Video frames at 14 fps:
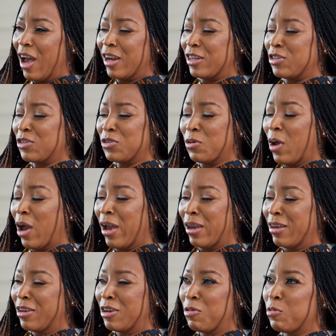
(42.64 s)
And I just thought
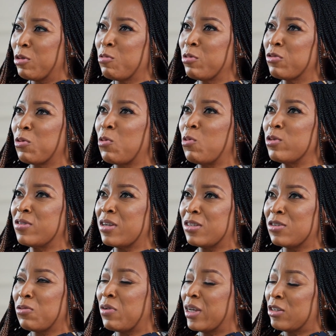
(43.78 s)
it was a quote that
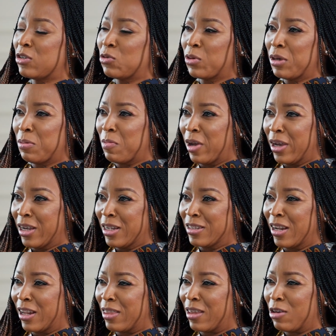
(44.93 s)
sort of like stuck in my head.
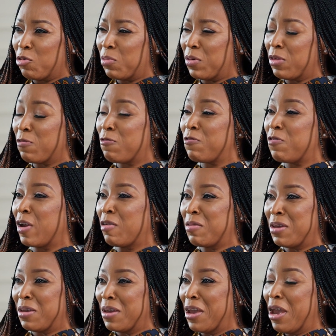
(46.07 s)
And I think it will be the
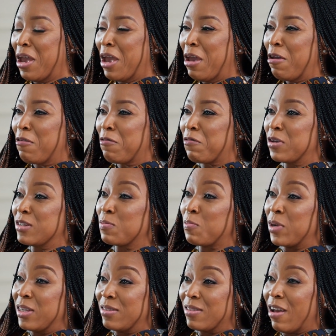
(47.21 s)
very first
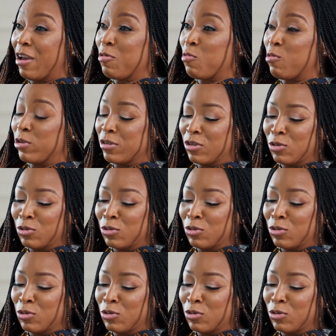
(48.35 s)
place I want